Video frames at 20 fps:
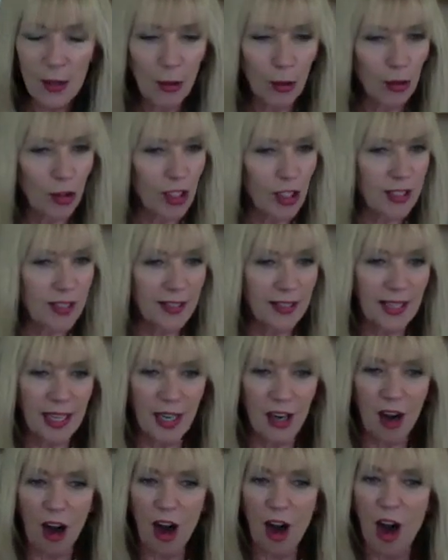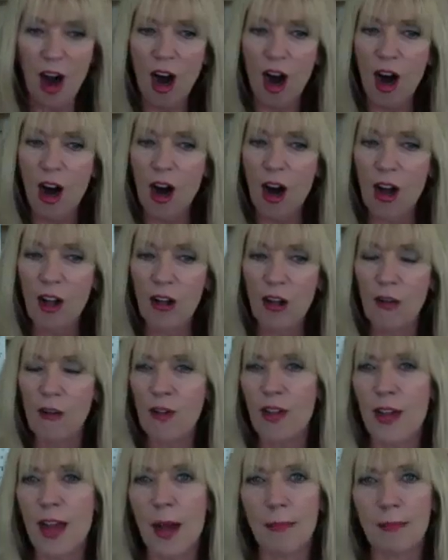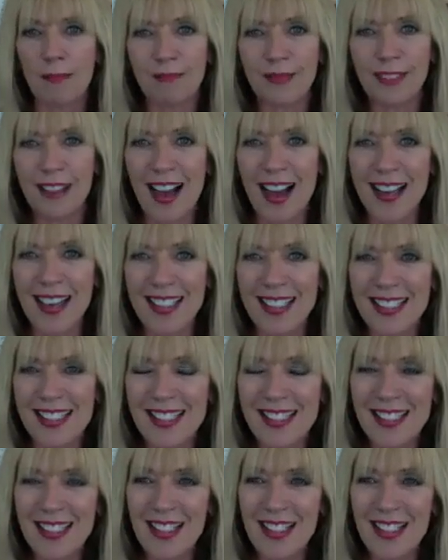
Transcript: will just get all over them. Got it?